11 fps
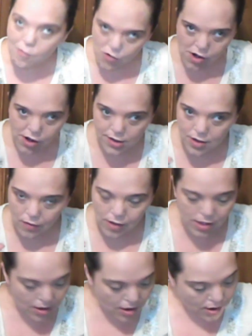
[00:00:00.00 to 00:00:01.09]
I'm working
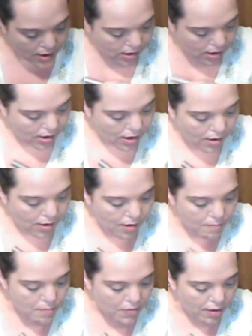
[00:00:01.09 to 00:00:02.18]
on it.
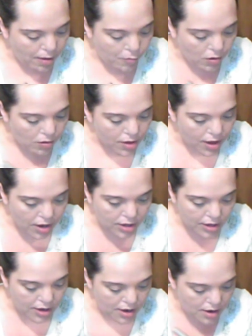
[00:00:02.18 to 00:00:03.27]
But I'm going to
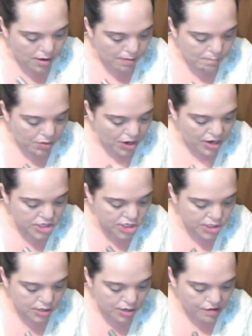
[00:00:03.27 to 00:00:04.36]
take the
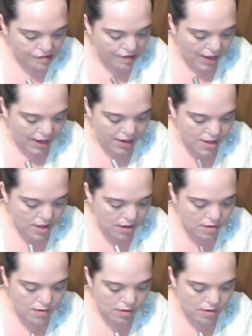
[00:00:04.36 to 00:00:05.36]
blush side,